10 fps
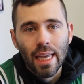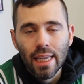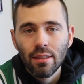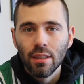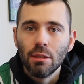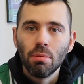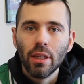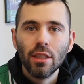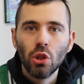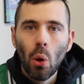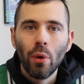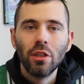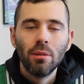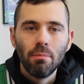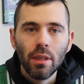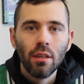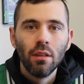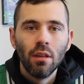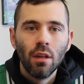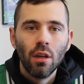is this place going to
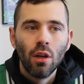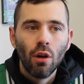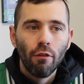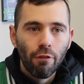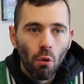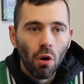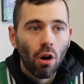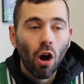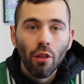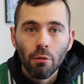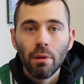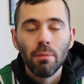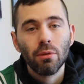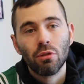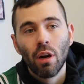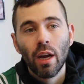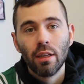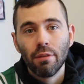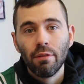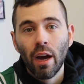be for other people trying
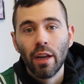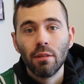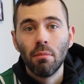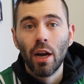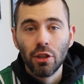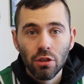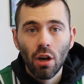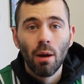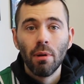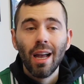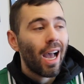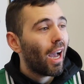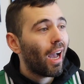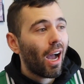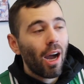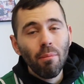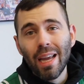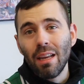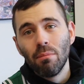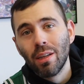to find my shop? I'm
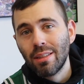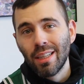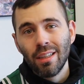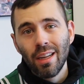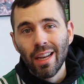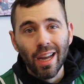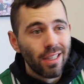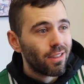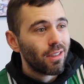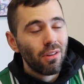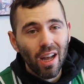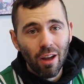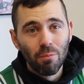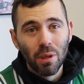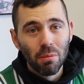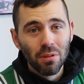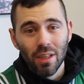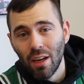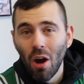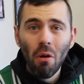8 months in and I still have people
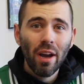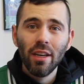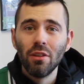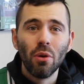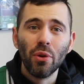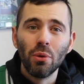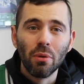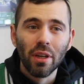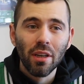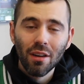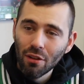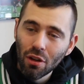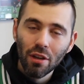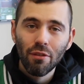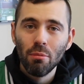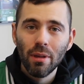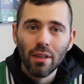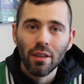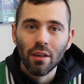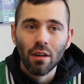saying, oh, I didn't know you were here. How long have you been
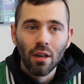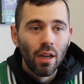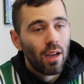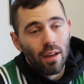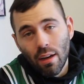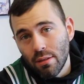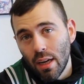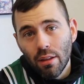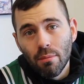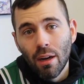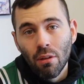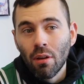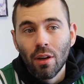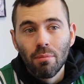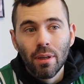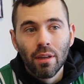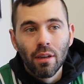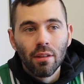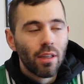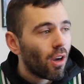here? And I'll tell them how long I've been here.
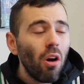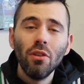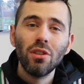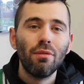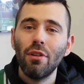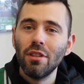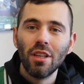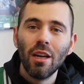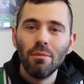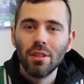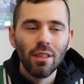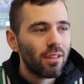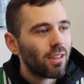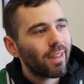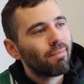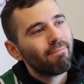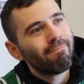And like, oh, it's the first time seeing it. It's like,